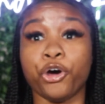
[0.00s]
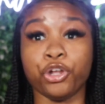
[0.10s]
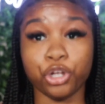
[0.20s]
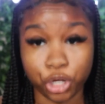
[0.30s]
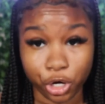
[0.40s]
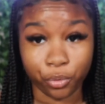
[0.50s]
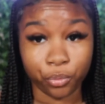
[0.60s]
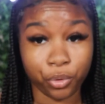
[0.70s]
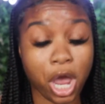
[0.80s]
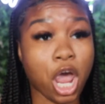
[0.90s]
No.
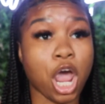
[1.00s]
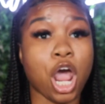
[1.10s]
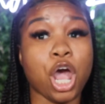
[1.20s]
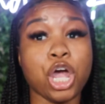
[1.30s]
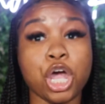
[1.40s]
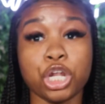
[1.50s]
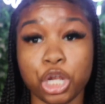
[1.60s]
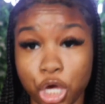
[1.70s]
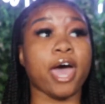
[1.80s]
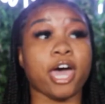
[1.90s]

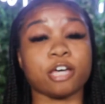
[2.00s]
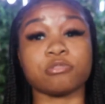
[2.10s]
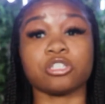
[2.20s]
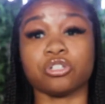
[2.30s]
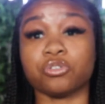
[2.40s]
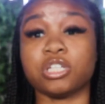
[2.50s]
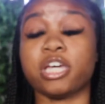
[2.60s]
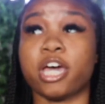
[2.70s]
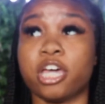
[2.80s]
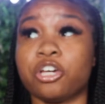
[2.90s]
No. I absolutely
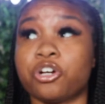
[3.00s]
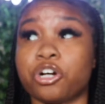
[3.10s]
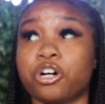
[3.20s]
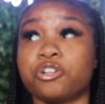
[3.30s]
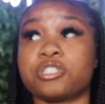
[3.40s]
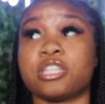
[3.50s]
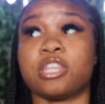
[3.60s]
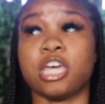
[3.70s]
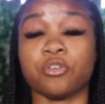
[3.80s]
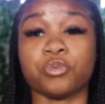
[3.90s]
hate girls
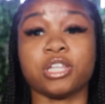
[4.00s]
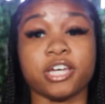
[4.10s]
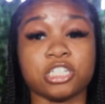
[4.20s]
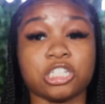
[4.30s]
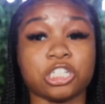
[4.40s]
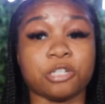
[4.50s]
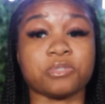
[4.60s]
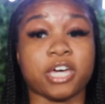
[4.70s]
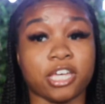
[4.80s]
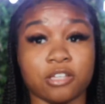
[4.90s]
in
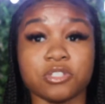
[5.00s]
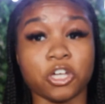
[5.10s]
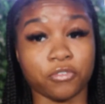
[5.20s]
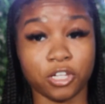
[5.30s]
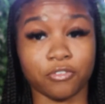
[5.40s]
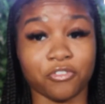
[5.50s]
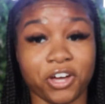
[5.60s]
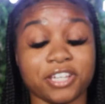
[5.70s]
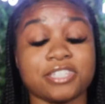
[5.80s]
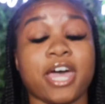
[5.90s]
relationships that give self-love
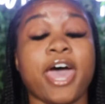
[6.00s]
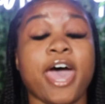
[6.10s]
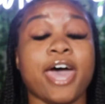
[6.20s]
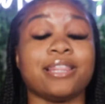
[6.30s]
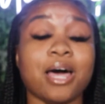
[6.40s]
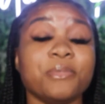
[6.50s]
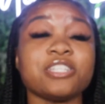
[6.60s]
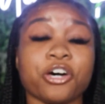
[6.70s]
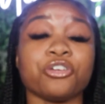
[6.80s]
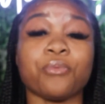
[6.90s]
advice. Let
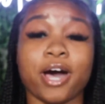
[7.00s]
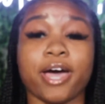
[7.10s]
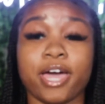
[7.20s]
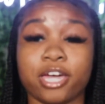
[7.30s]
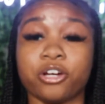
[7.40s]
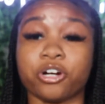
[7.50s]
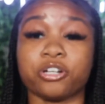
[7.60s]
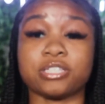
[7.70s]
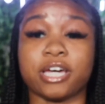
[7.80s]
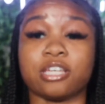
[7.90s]
me tell you why I hate
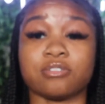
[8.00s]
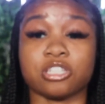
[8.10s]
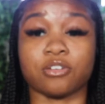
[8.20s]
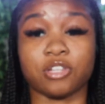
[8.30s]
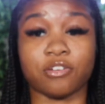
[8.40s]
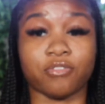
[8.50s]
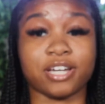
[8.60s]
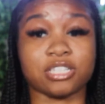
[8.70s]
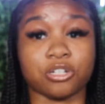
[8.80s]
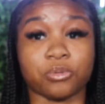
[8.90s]
girls that give self-love
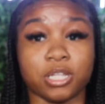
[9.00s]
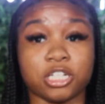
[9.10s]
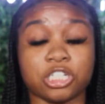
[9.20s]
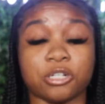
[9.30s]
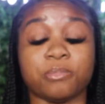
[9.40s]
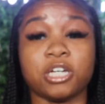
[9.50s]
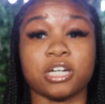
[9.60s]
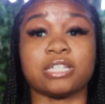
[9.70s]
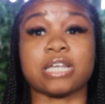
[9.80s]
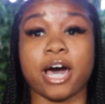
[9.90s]
advice in a relationship,
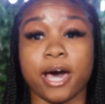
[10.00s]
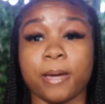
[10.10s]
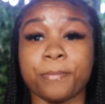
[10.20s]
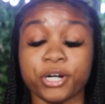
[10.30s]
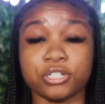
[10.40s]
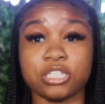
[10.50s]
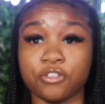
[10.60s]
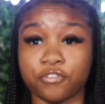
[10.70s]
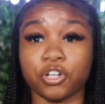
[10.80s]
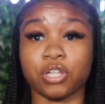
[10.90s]
because I
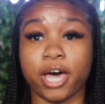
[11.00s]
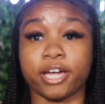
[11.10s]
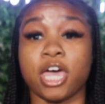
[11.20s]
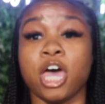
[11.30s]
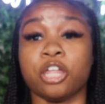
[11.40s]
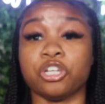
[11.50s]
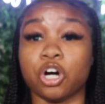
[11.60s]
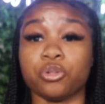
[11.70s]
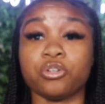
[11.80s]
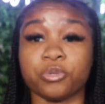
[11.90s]
personally feel like the
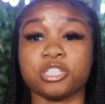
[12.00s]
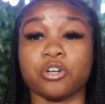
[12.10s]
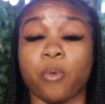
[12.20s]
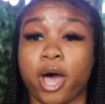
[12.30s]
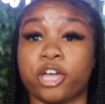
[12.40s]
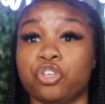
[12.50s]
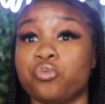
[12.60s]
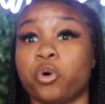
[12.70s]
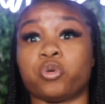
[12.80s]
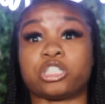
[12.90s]
only reason why
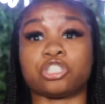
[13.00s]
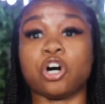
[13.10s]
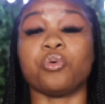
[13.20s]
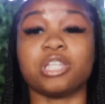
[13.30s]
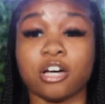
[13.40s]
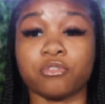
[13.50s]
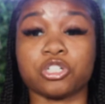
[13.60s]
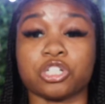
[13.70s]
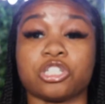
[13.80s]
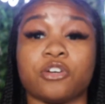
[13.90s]
you are so in love
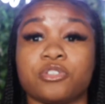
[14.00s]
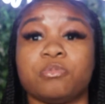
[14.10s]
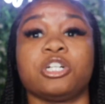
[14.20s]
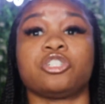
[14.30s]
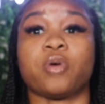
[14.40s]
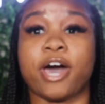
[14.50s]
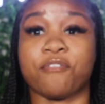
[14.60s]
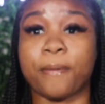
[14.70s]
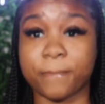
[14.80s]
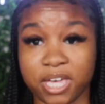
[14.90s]
with yourself is because you
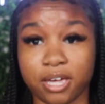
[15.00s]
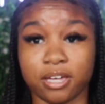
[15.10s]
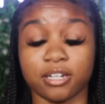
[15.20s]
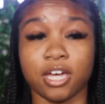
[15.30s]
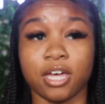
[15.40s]
have a man.